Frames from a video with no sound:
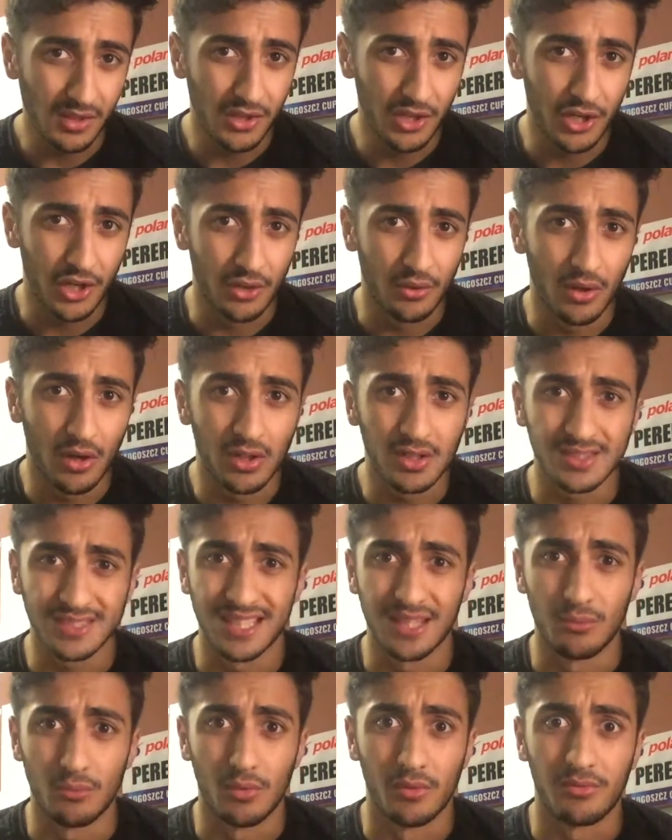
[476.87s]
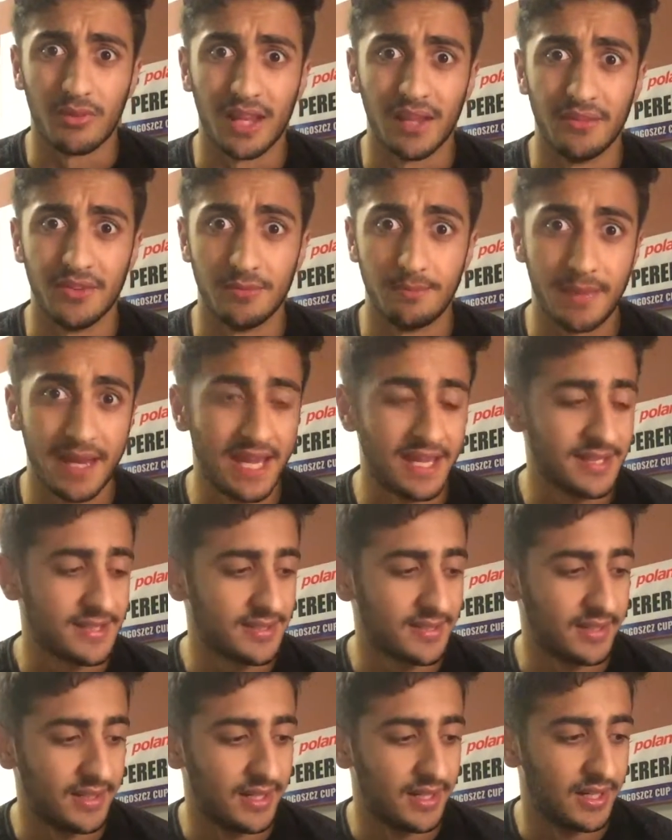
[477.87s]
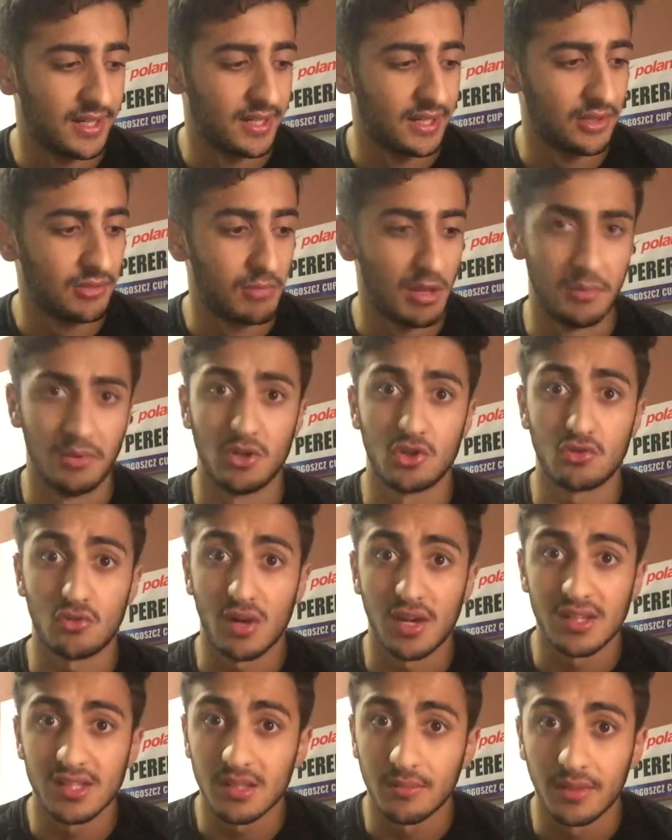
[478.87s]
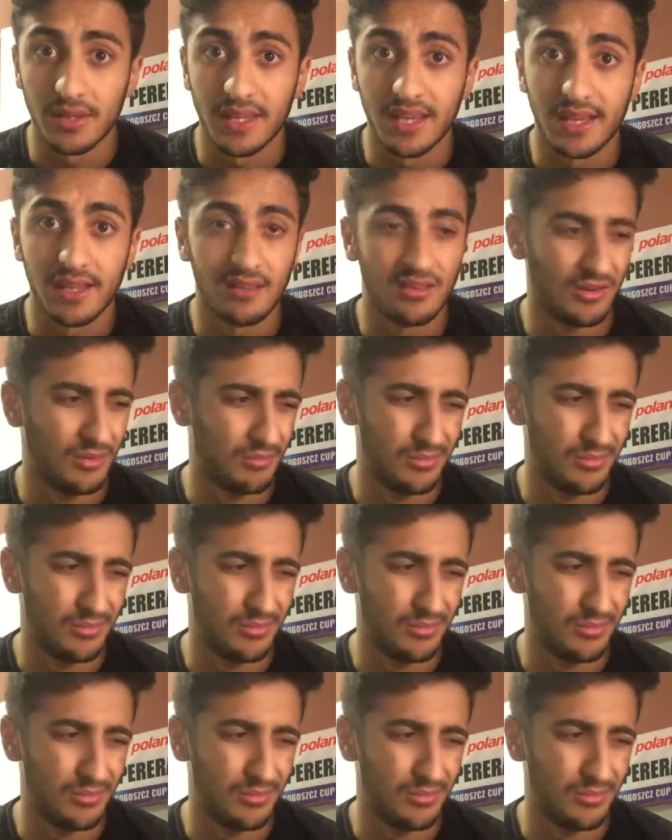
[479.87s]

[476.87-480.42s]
you know ask them what flavors best. Uh, maybe try some of theirs. You